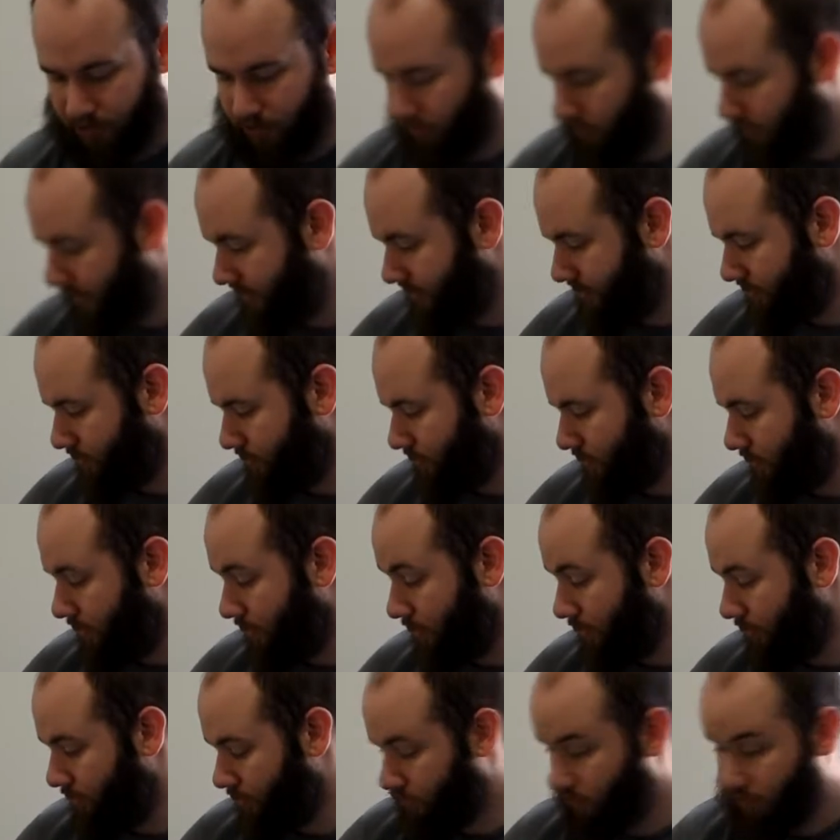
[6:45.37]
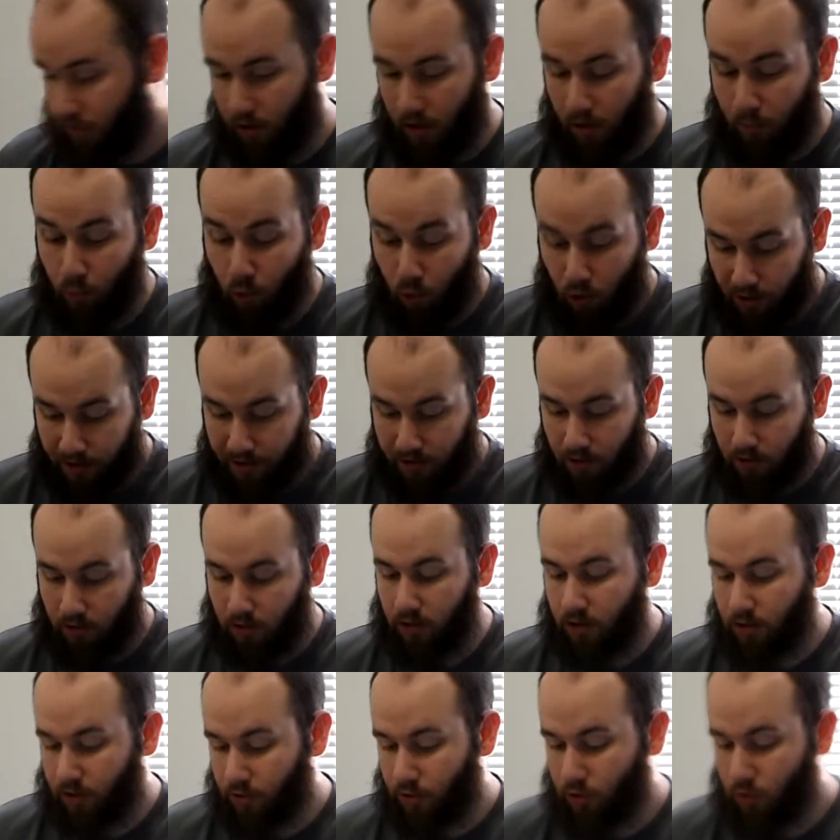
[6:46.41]
terrestrial or arboreal
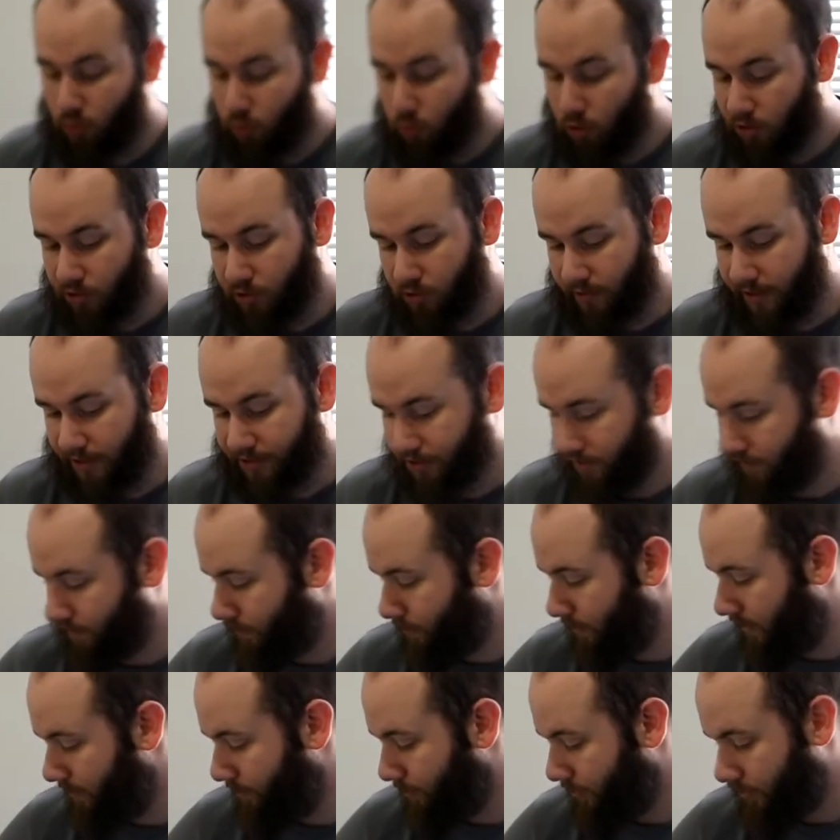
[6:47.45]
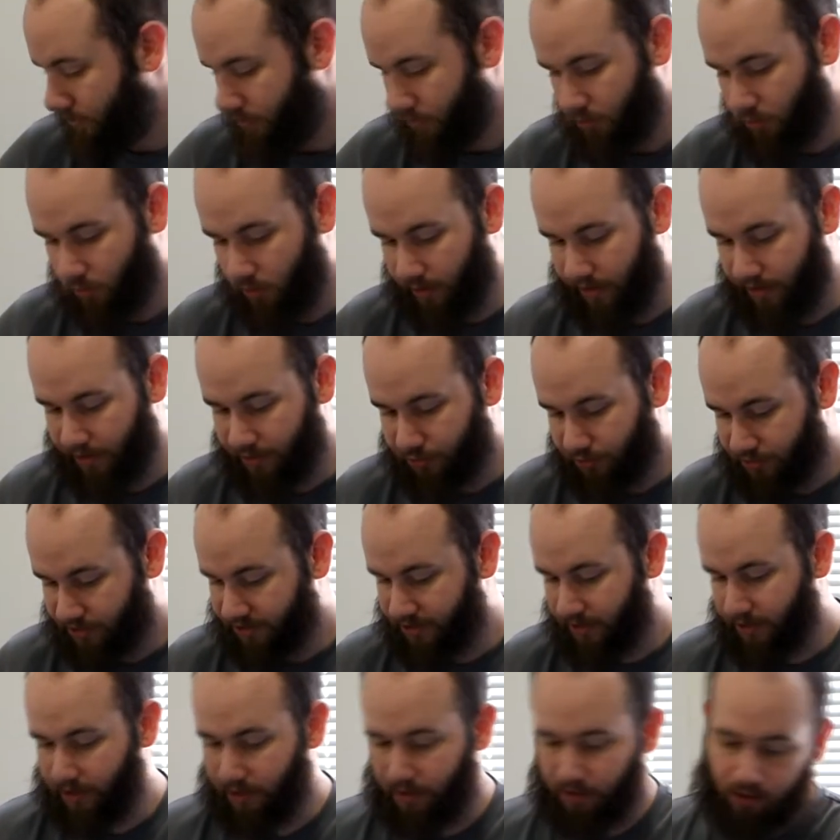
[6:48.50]
New World tarantula for people who are
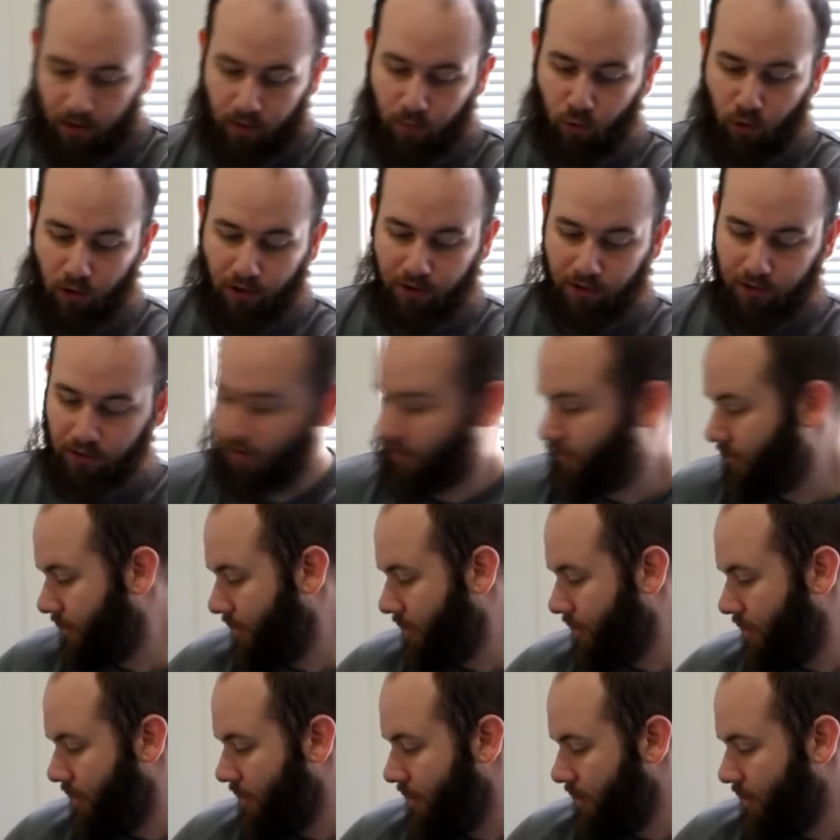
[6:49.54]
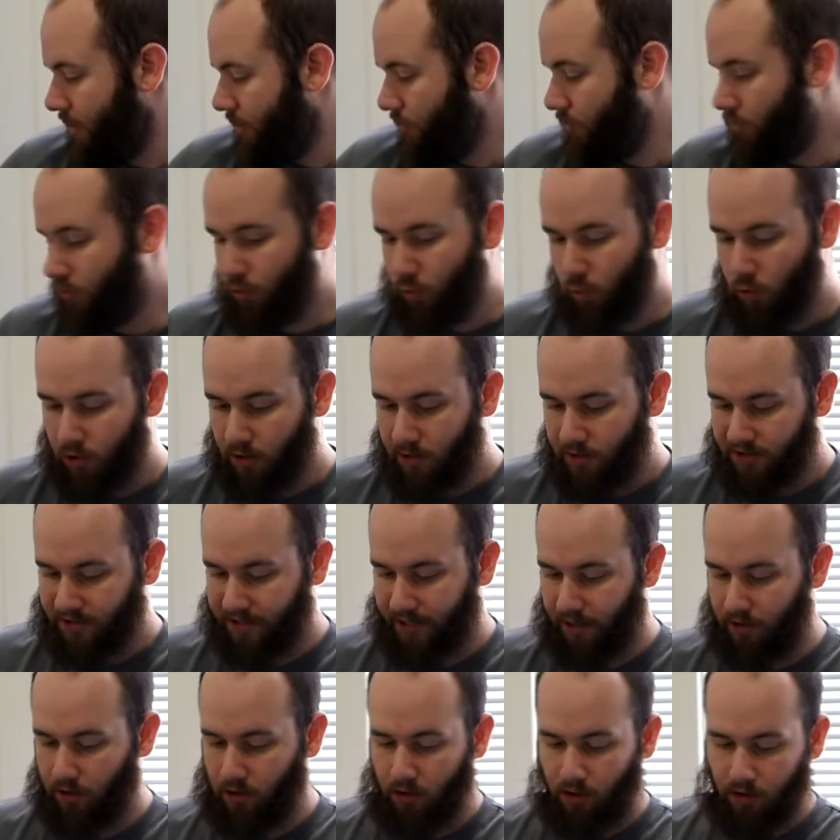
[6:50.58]
interested in arboreal New Worlds
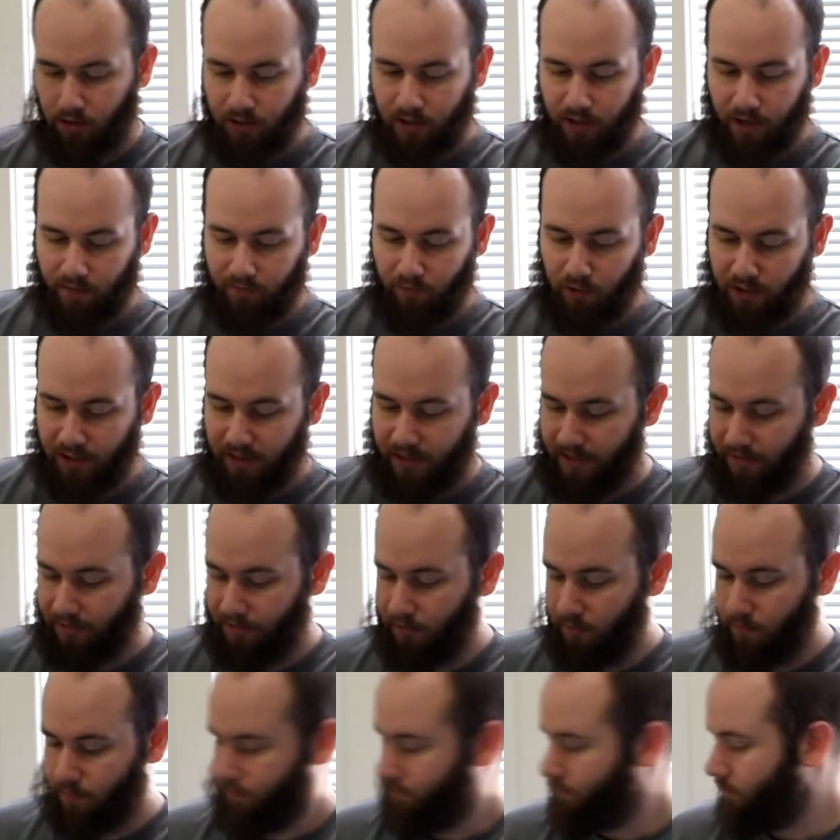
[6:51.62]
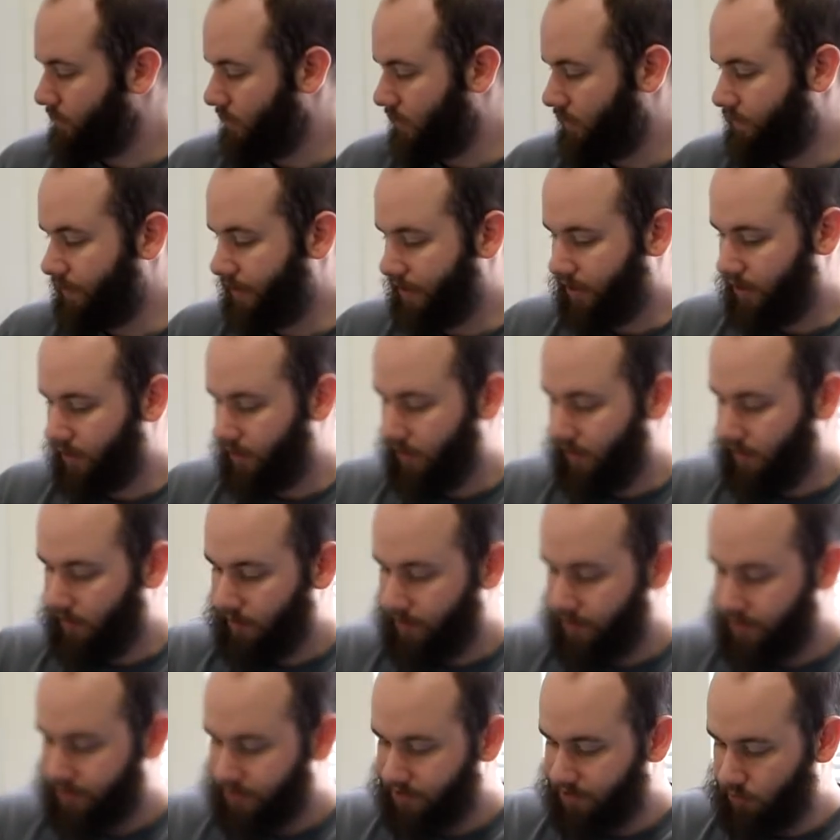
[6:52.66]
that aren't kind of looking at the
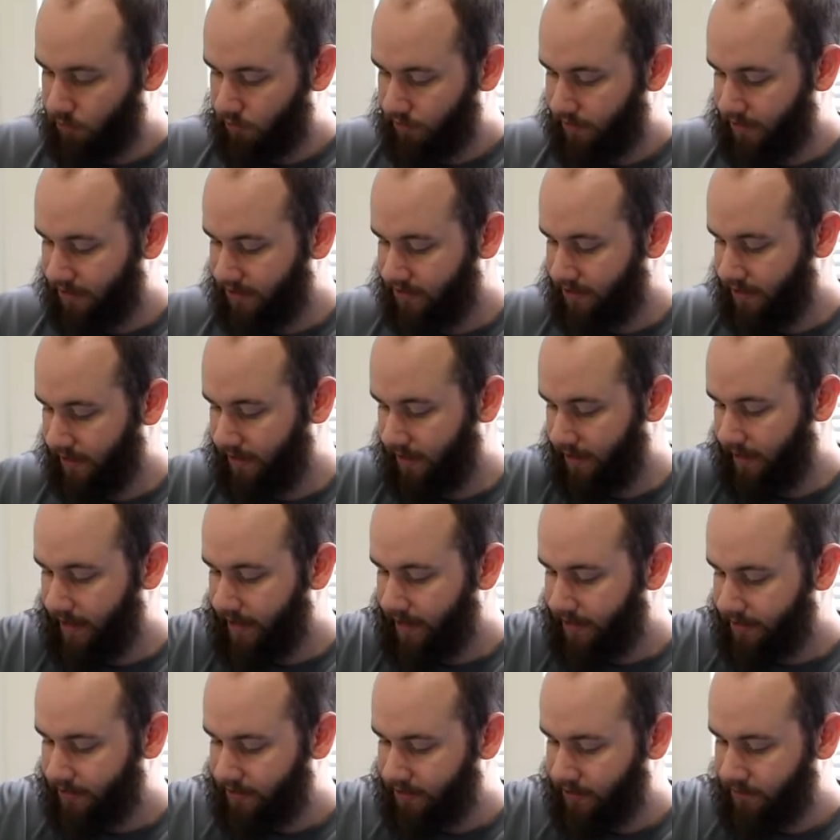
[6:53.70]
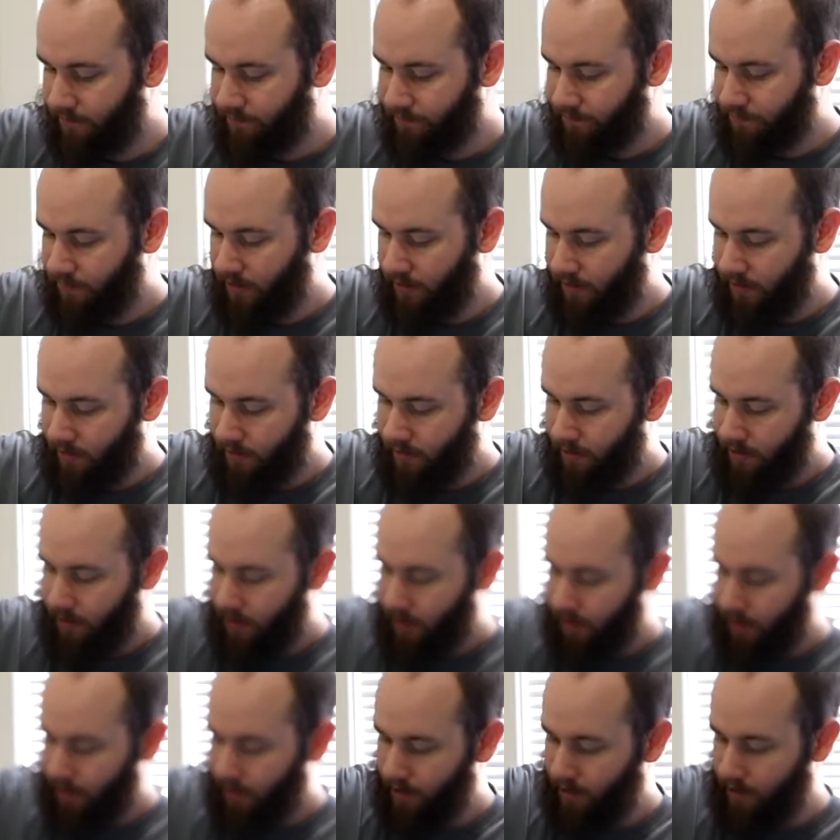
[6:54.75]
avicularias or things like that.
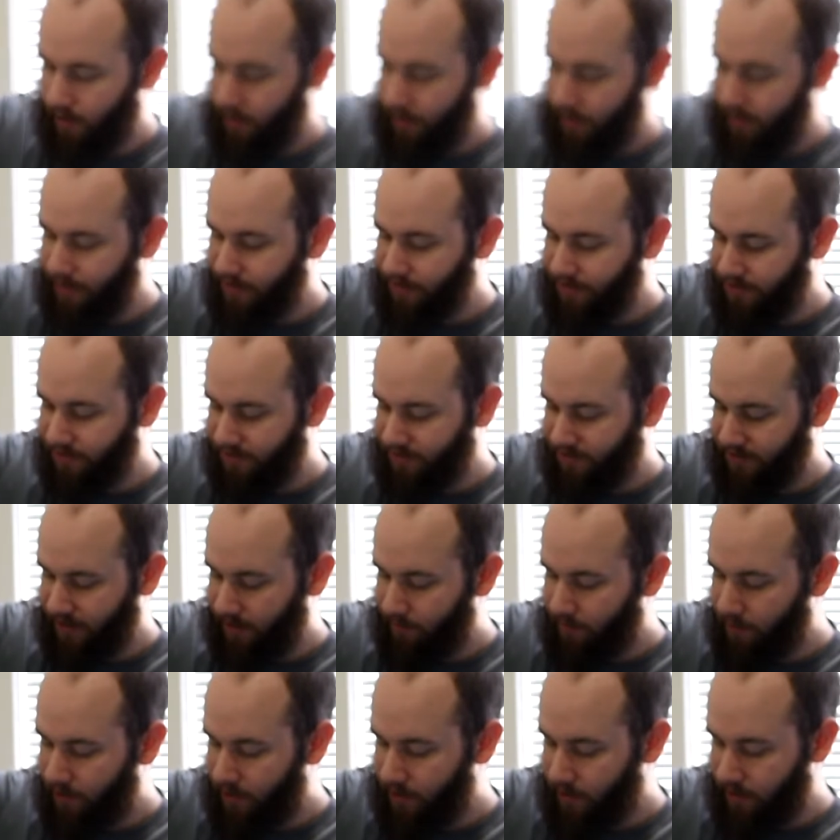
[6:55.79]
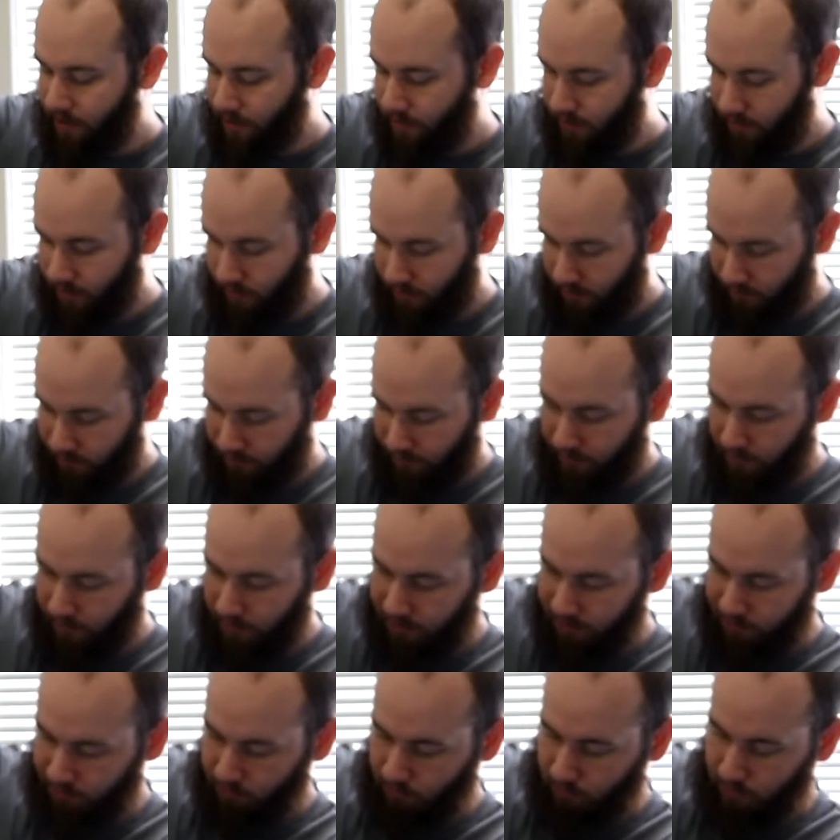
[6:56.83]
And it is
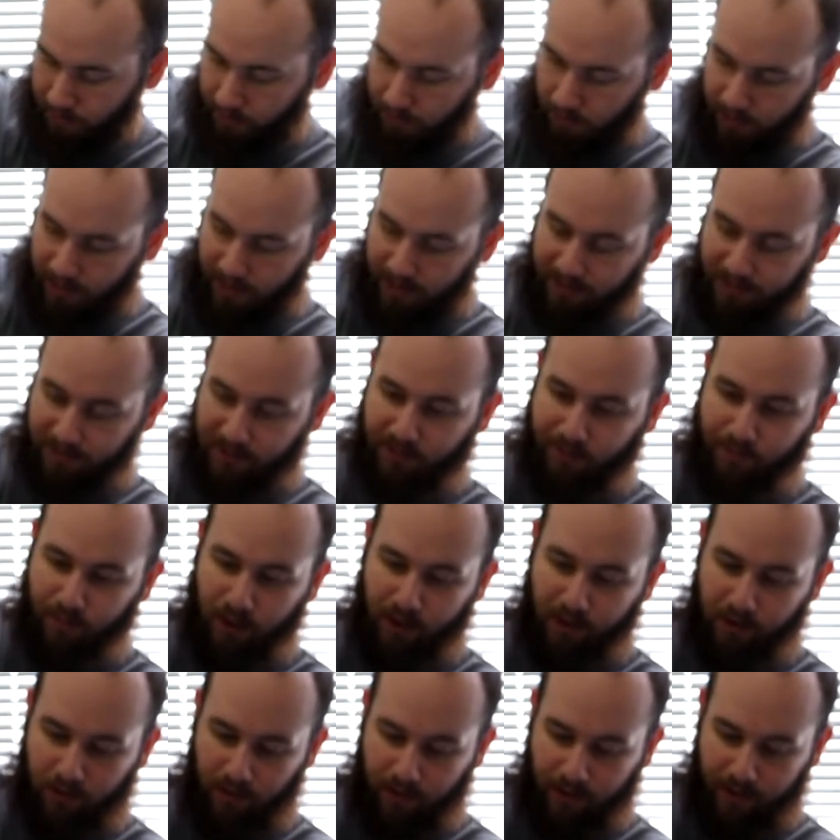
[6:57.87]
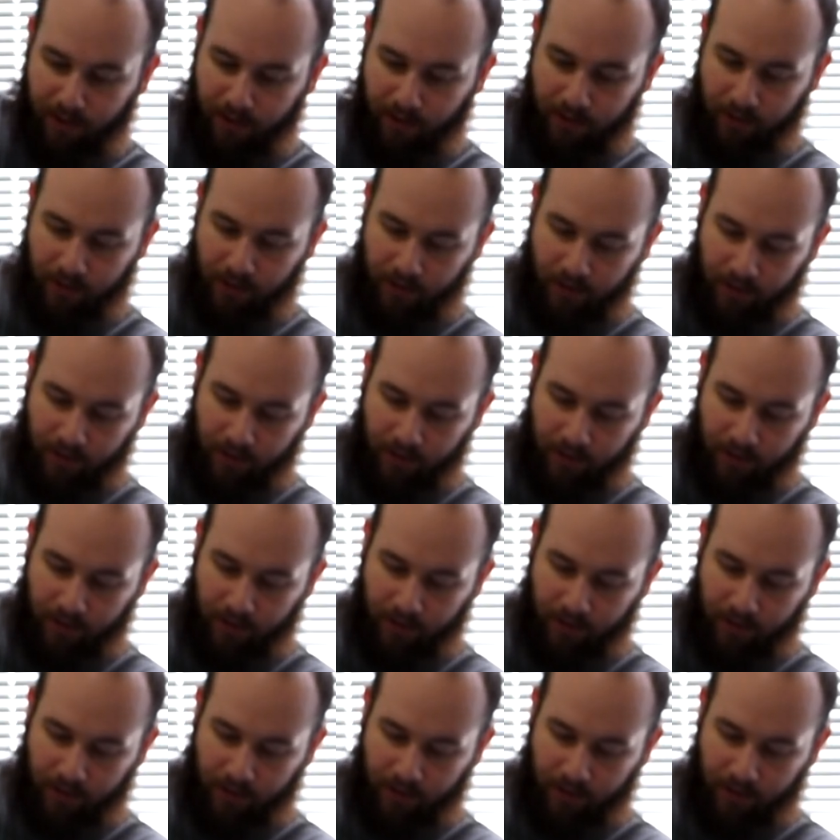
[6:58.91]
semi-fossorial as a spiderling,